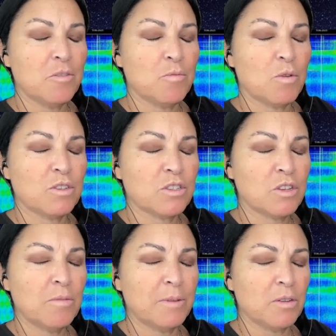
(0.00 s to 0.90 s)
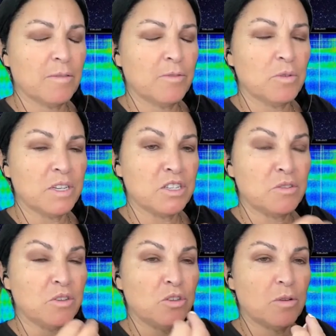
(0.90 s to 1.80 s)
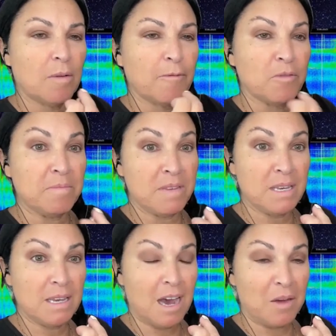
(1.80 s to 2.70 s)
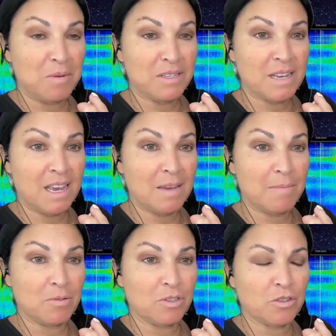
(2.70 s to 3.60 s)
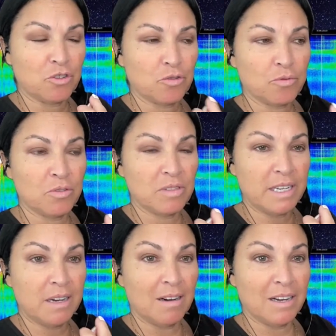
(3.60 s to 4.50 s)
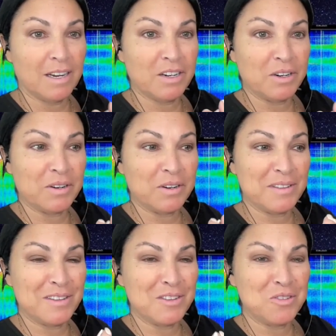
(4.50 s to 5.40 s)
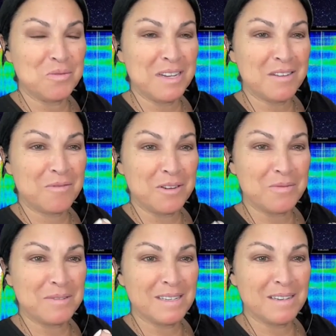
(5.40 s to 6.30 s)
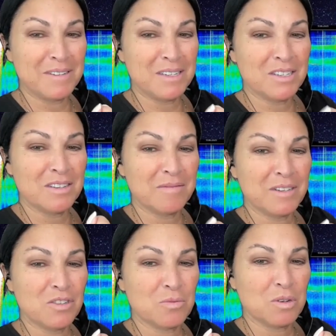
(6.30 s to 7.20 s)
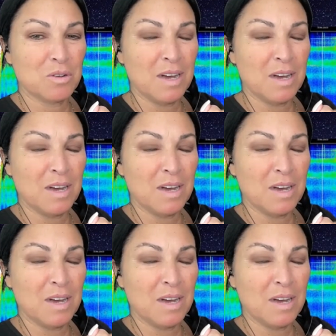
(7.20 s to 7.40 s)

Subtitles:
What was so beautiful is, for me, I was able to truly honor the unique frequency of each individual,